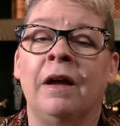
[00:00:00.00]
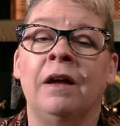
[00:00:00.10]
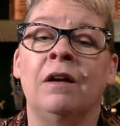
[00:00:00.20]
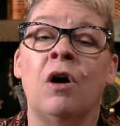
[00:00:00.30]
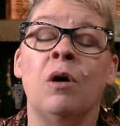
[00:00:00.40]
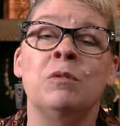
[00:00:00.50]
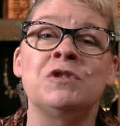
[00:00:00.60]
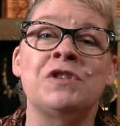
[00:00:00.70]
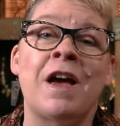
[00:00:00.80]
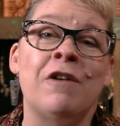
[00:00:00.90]
In
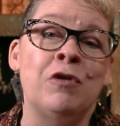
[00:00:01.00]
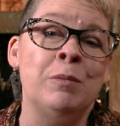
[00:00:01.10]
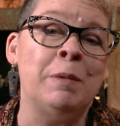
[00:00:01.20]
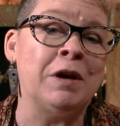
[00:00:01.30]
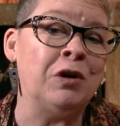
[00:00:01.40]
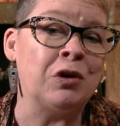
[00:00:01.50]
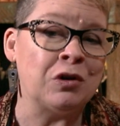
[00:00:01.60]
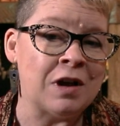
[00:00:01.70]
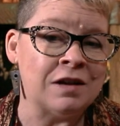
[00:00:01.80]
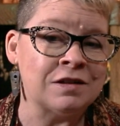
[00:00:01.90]
almost every beginner
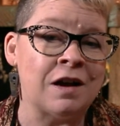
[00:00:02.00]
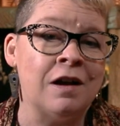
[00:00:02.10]
class